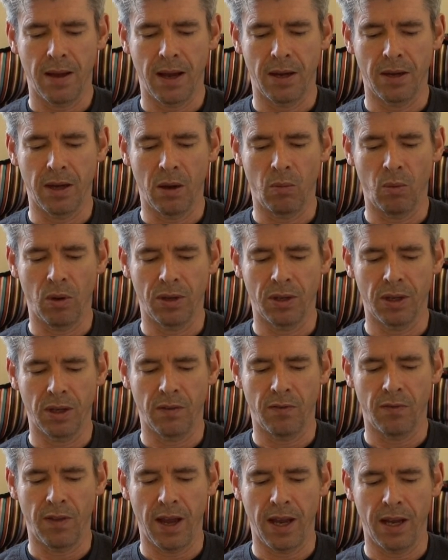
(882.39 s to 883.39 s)
and I wondered
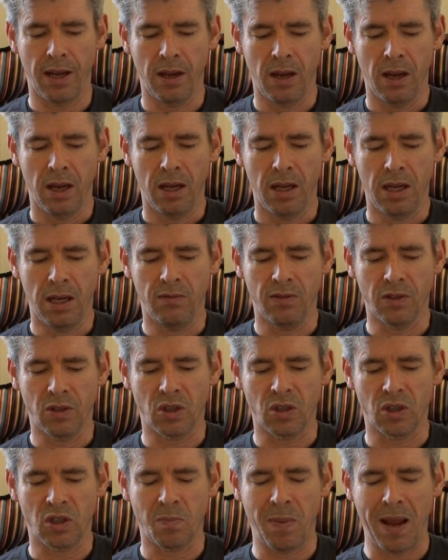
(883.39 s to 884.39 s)
if they even
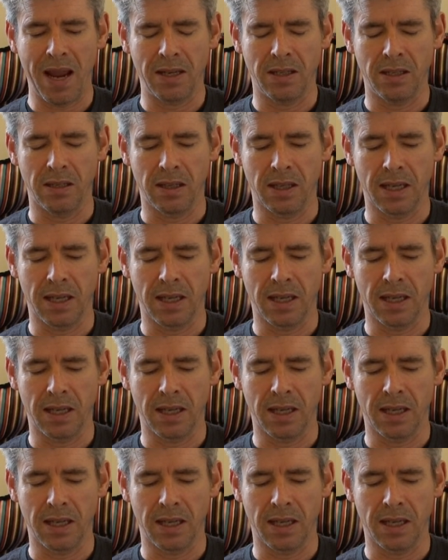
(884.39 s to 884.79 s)
suspected